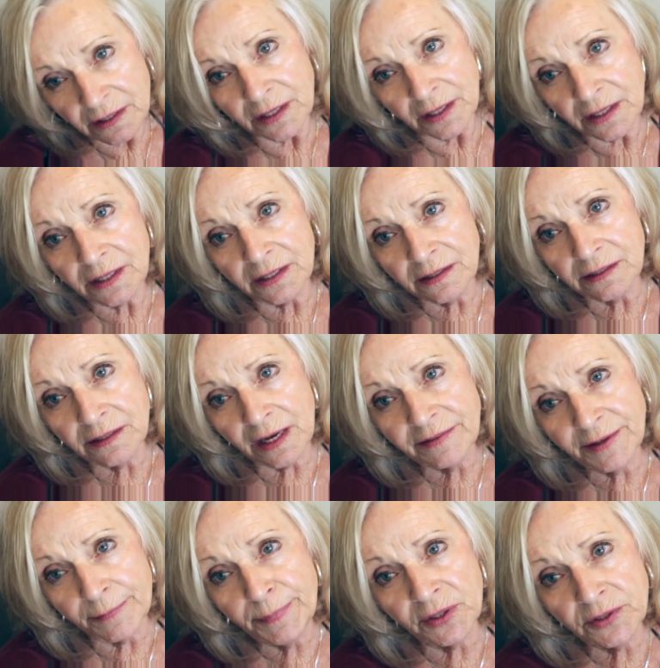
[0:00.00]
and
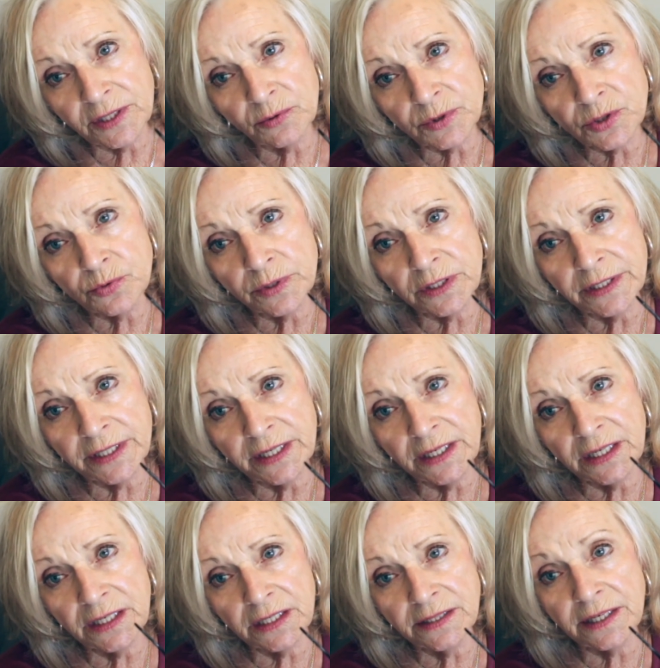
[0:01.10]
the building was
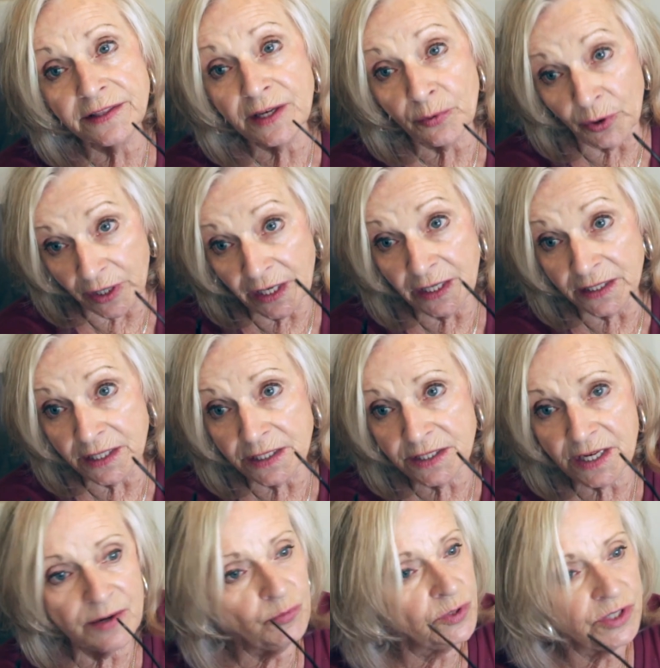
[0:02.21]
really, that they were in at the
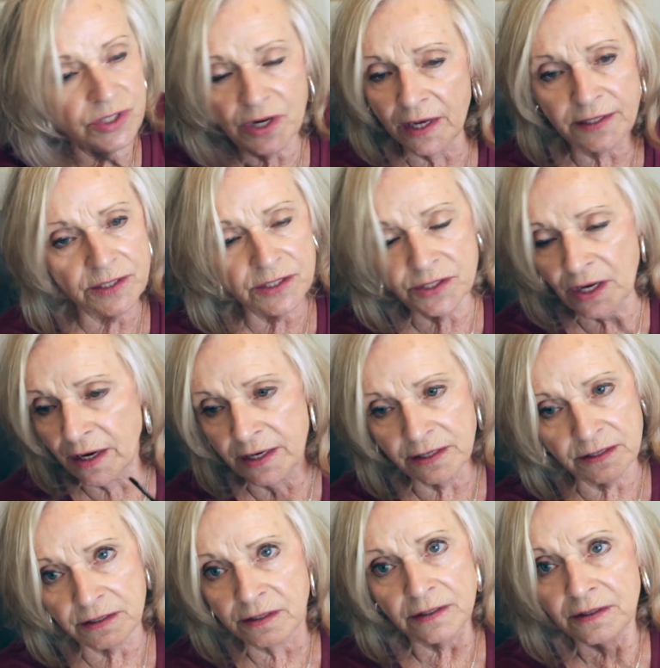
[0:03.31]
time, was not
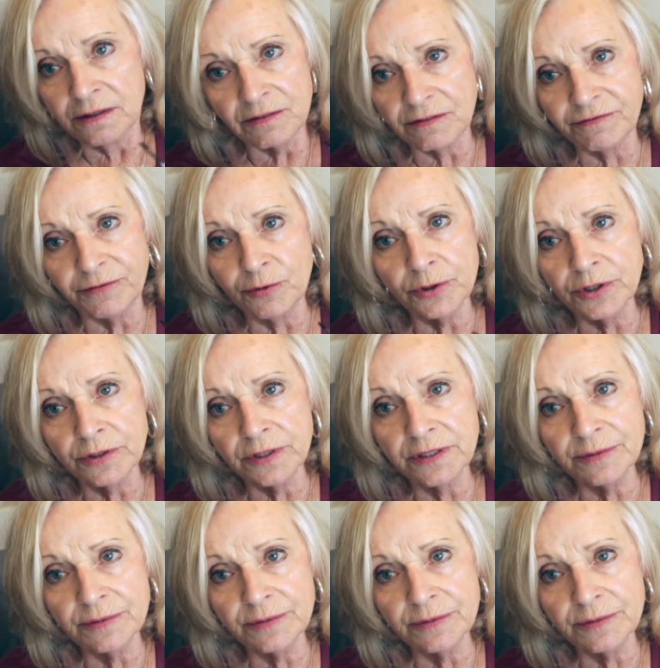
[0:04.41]
designed for